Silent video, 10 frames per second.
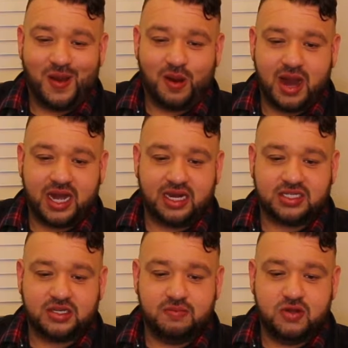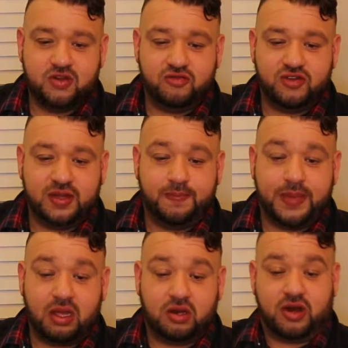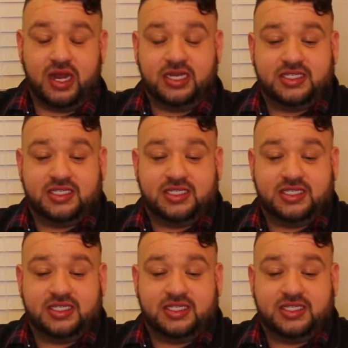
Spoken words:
Alrighty, let's move to Belgrade.